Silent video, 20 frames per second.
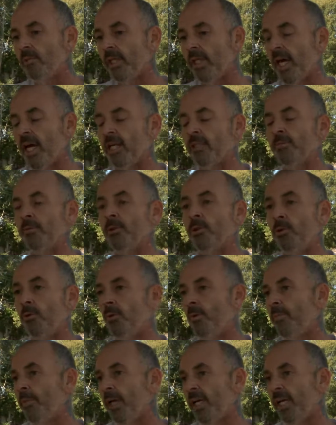He asked me to
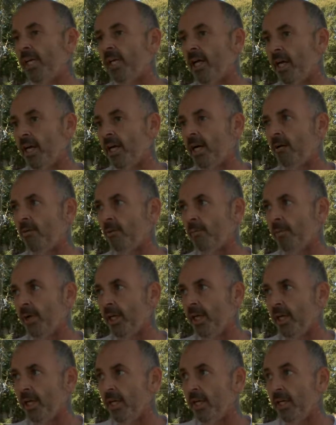repeat that. I
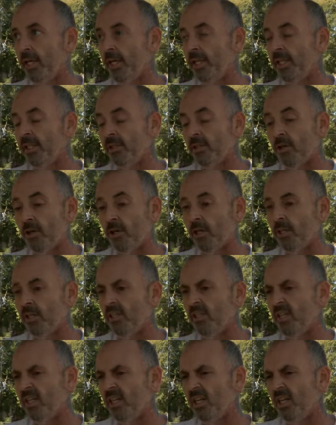repeated it, and he started
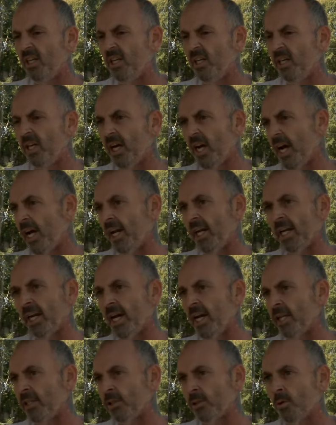acting
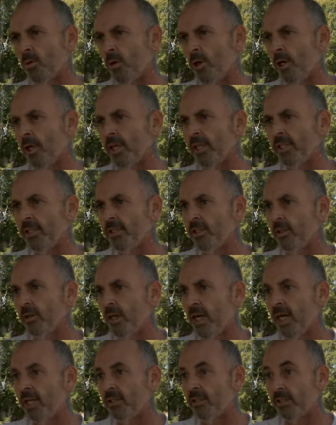kind of squirrely, so
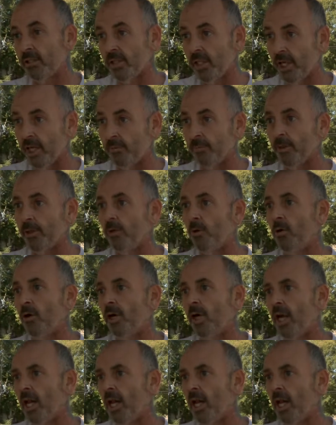I slammed the door and